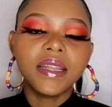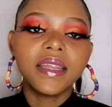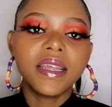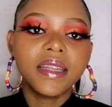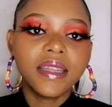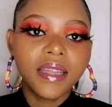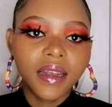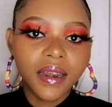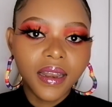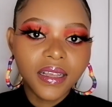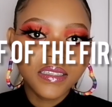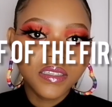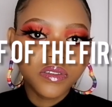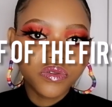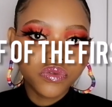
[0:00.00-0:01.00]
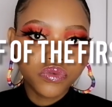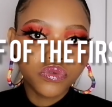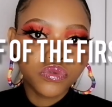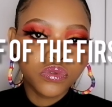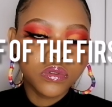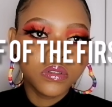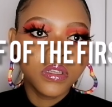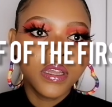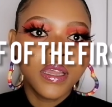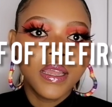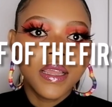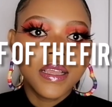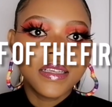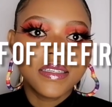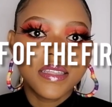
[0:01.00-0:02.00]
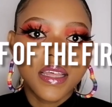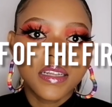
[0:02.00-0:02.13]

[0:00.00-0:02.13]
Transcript: then the last rule is